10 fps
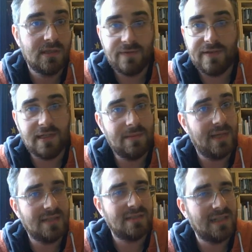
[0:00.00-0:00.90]
Philip
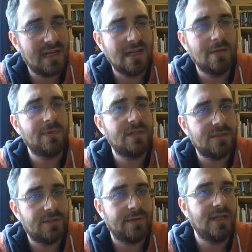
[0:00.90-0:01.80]
as a guy with a
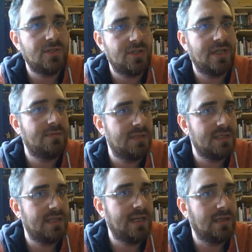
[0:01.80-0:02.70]
strange
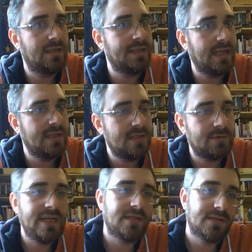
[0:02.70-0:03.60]
interest in England and its
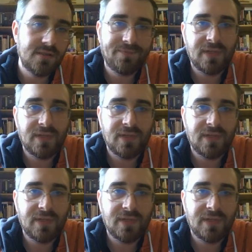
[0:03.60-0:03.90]
queens.